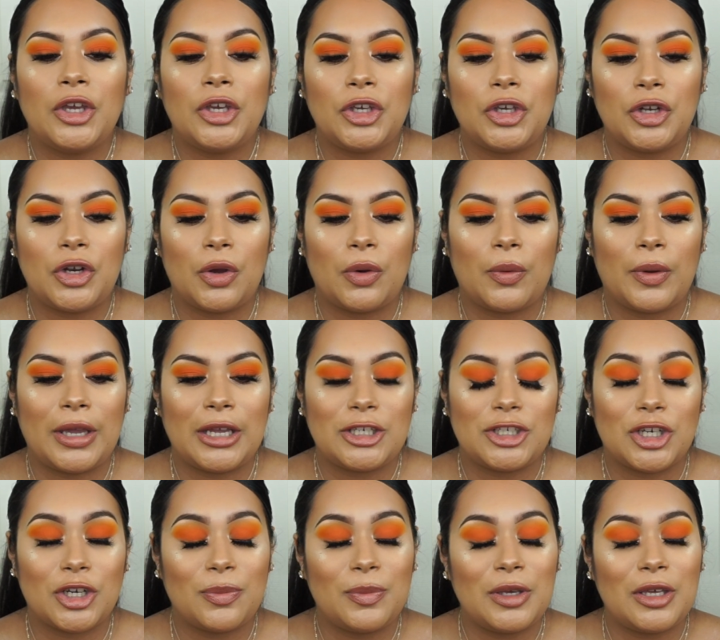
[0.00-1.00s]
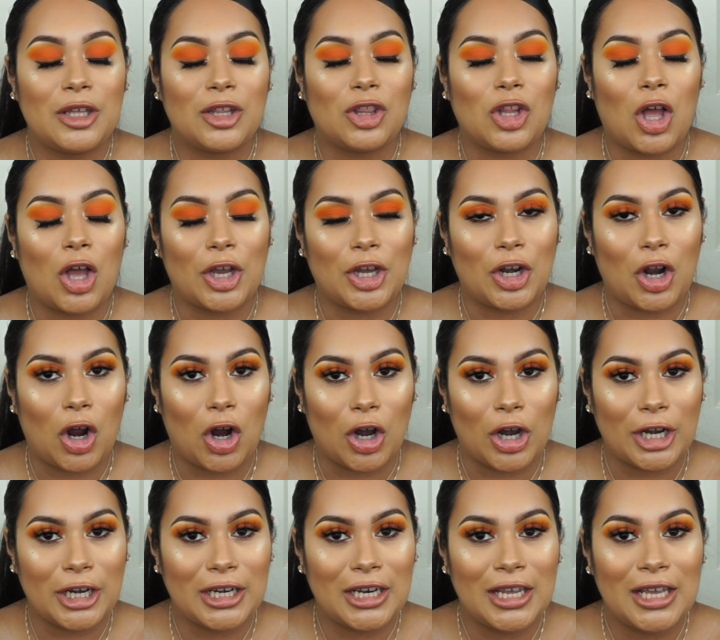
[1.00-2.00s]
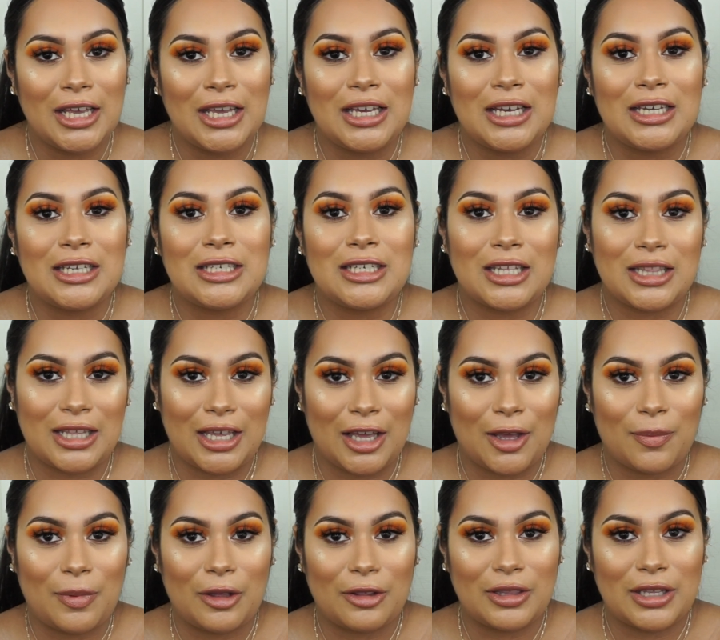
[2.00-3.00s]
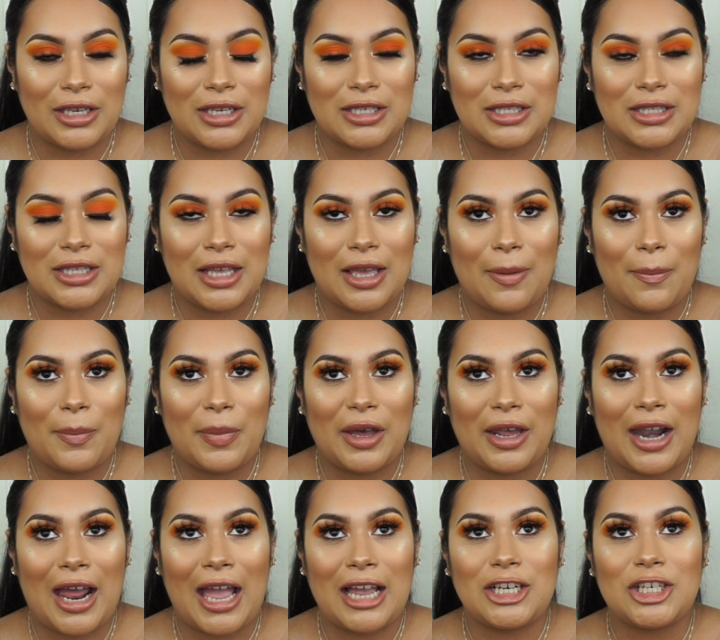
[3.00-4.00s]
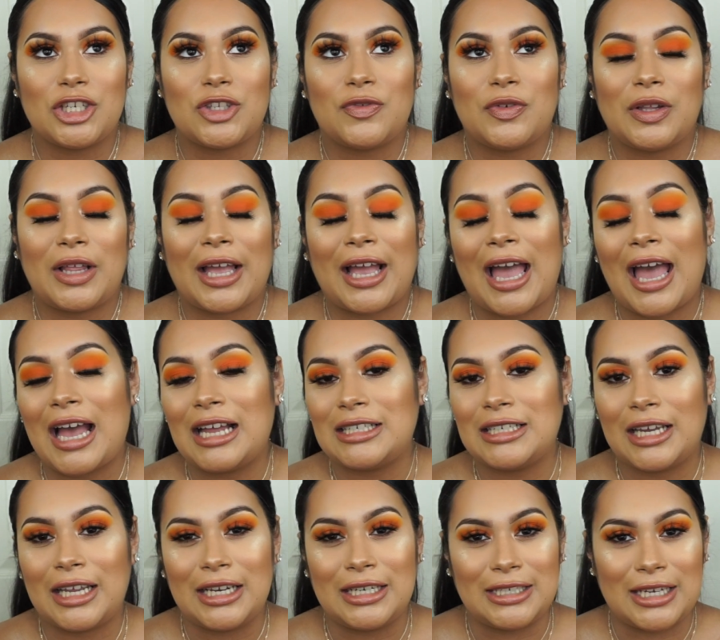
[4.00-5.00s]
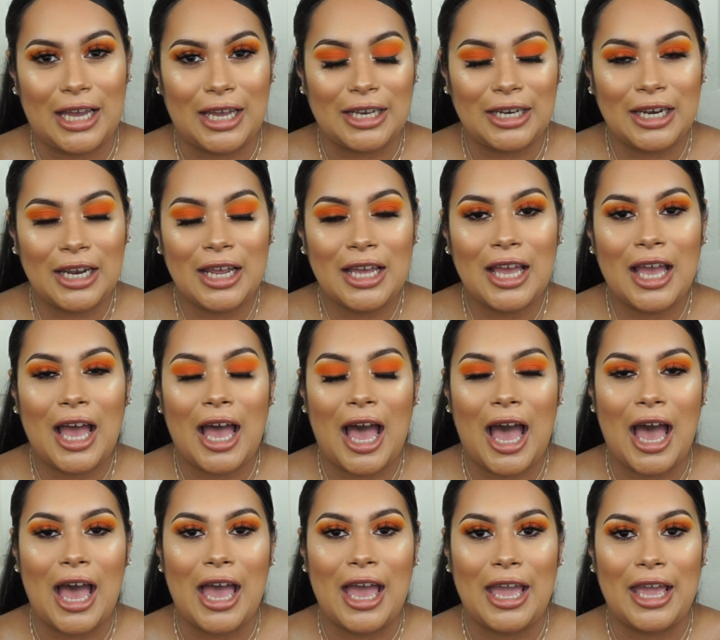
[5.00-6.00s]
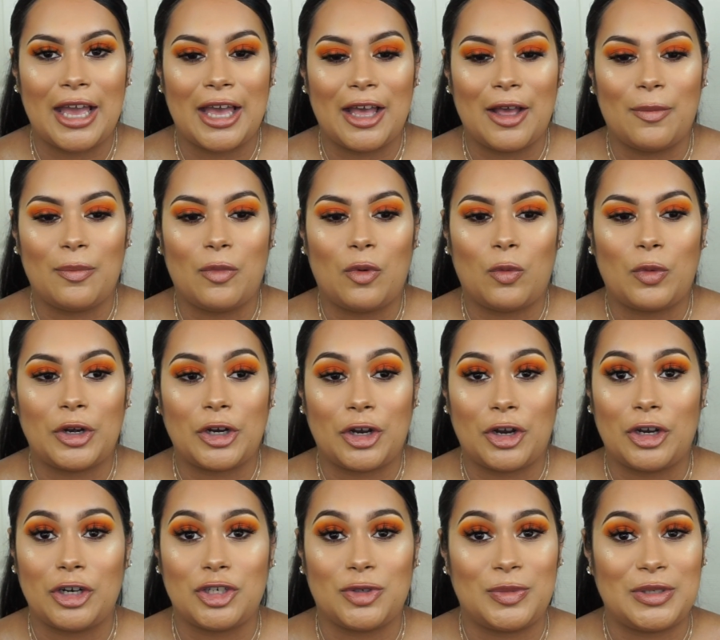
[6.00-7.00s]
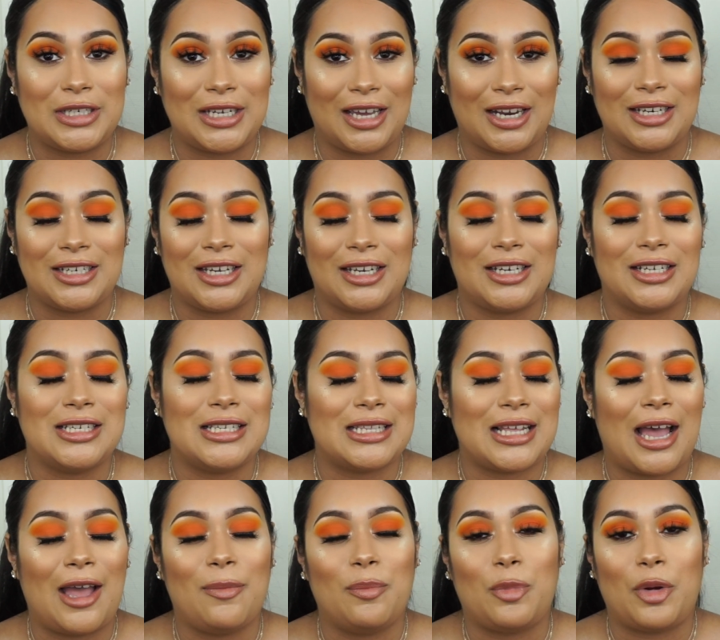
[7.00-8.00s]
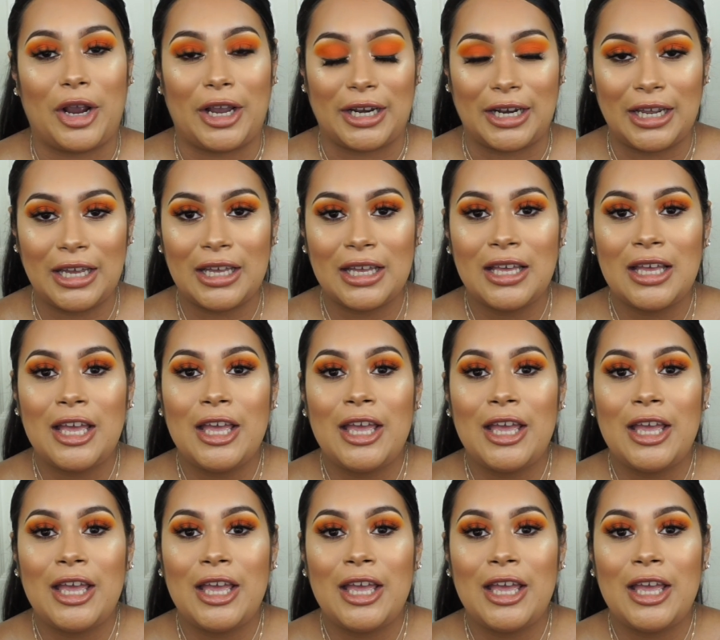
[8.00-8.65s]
you know, it took me long and hard to think about this, but I just feel like I had to get it done. What encouraged me to get it done is I'm pregnant,